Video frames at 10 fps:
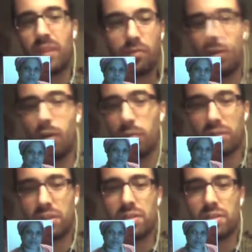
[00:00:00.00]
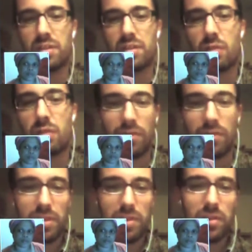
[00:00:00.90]
formal sessions and
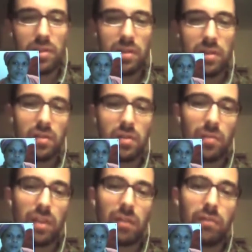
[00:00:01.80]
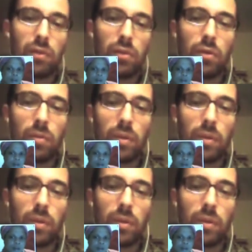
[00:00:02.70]
conferences in something like VlogEurope?